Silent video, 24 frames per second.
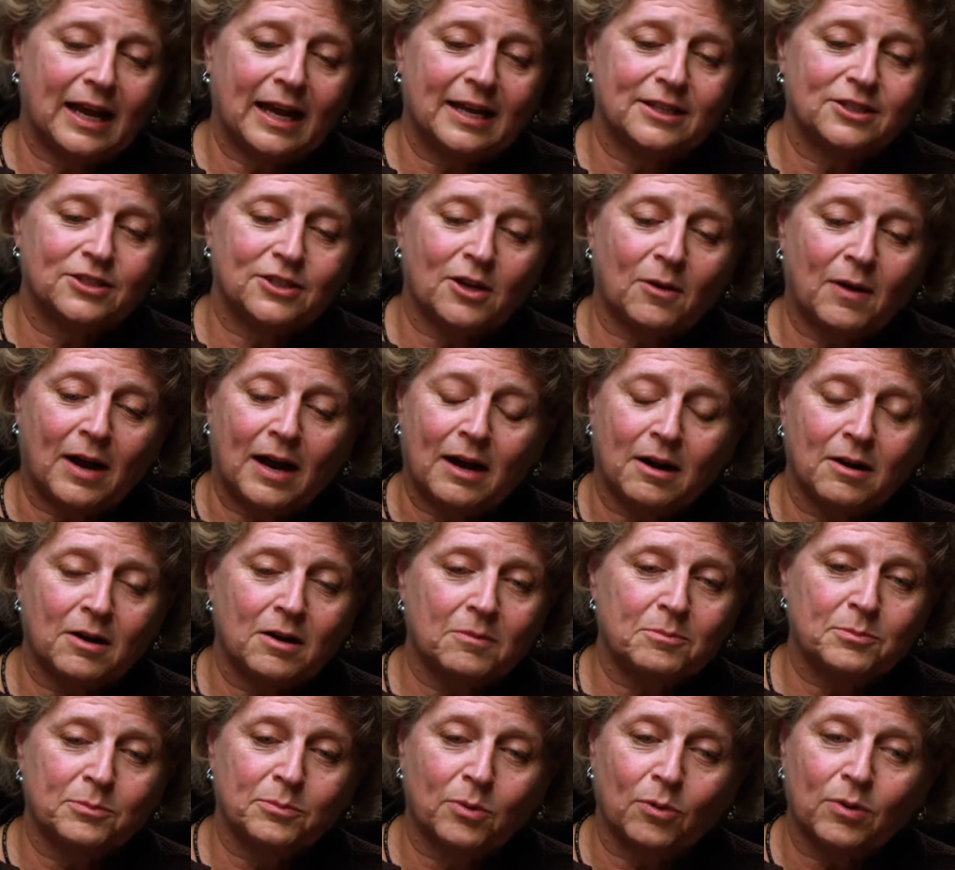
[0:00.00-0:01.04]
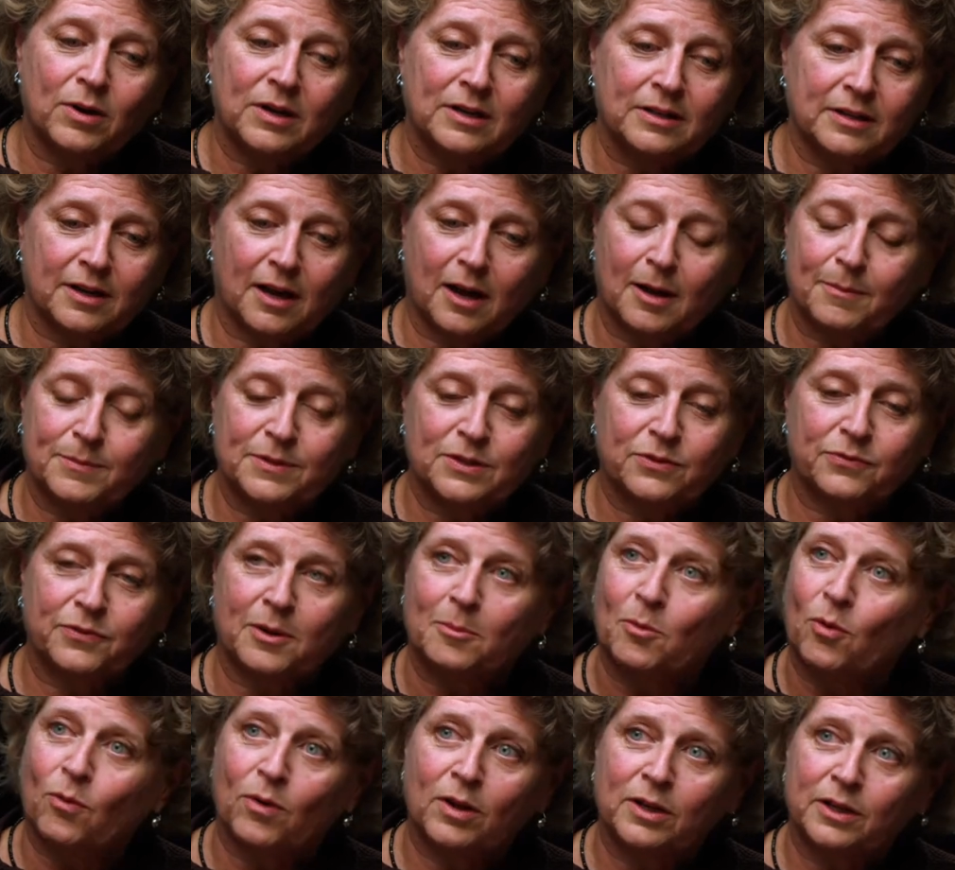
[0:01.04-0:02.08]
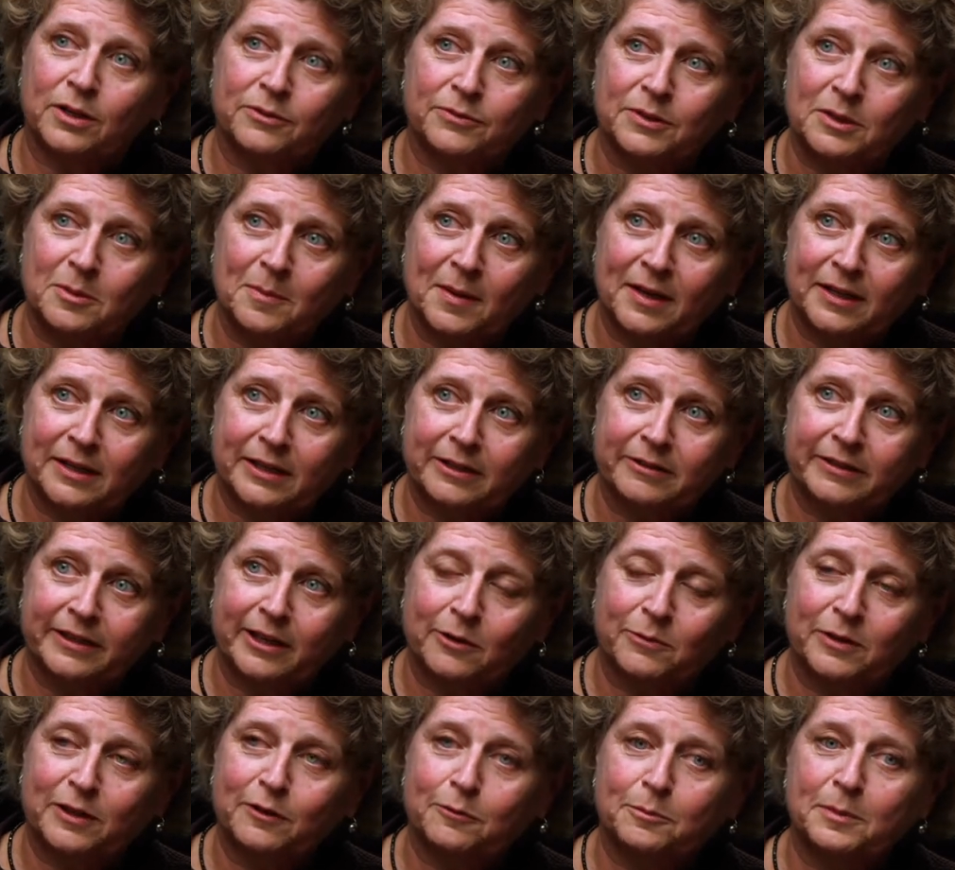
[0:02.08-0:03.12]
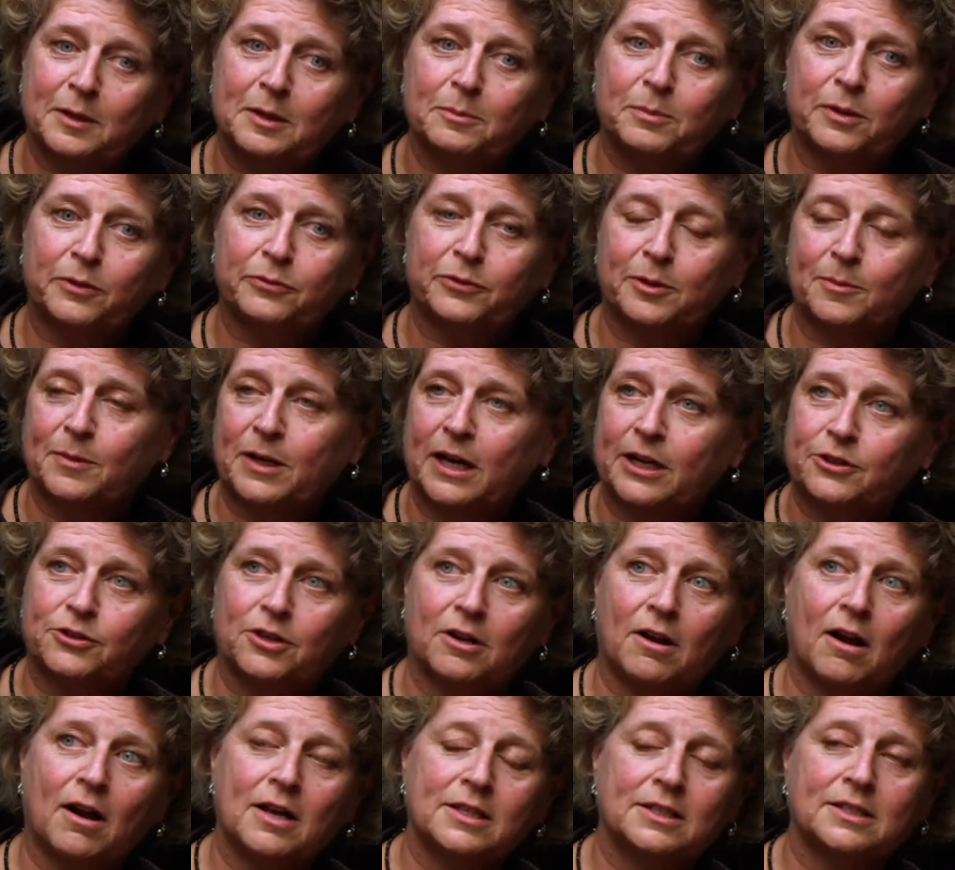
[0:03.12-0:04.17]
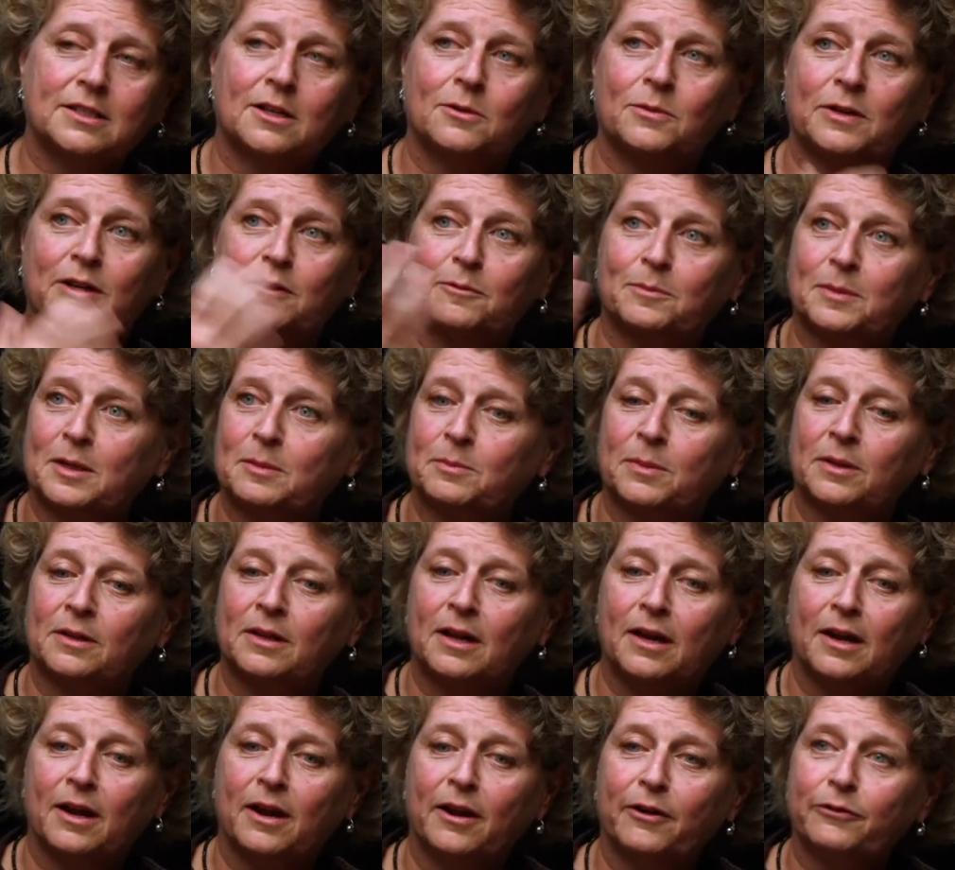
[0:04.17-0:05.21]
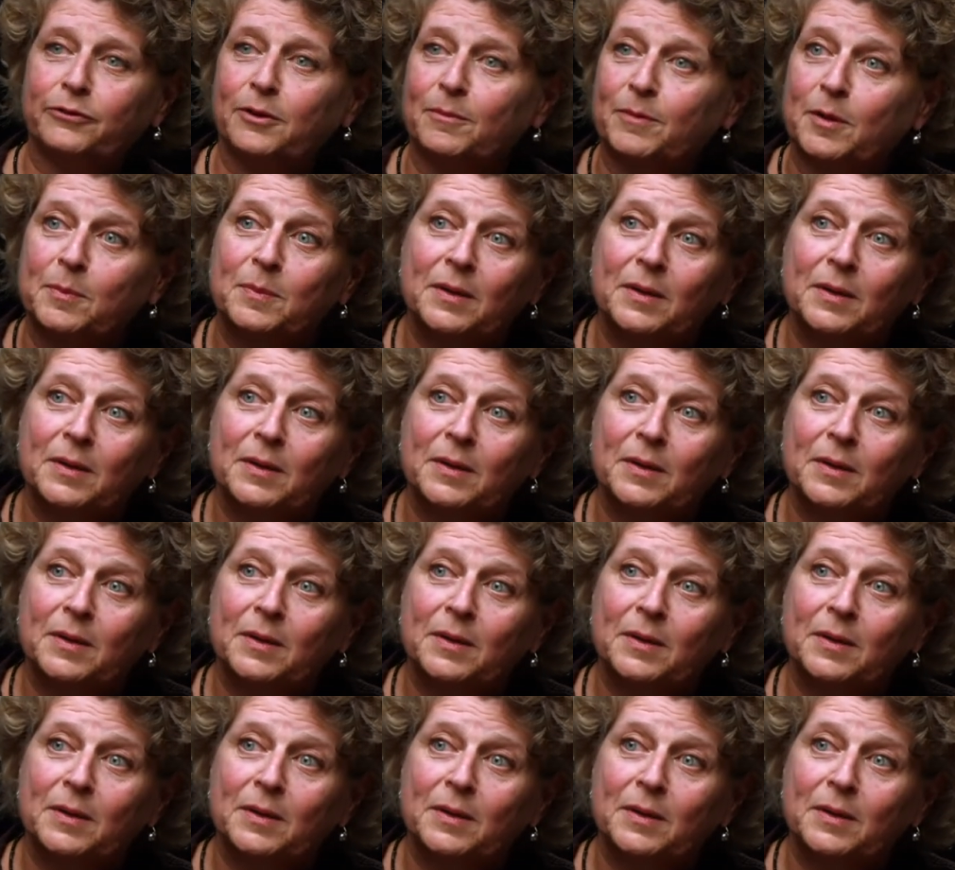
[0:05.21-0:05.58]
And so our board comes from all over the Bay Area. We have people from Contra Costa, we have people from the